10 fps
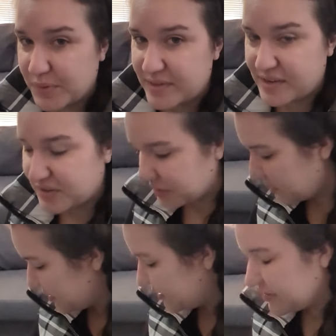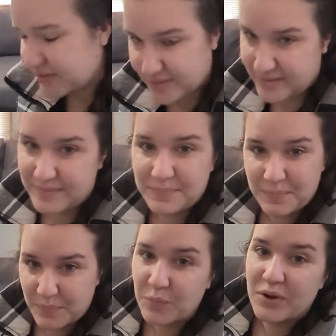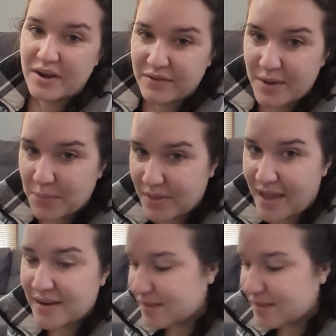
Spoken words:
particular order, they're just whatever I pull out of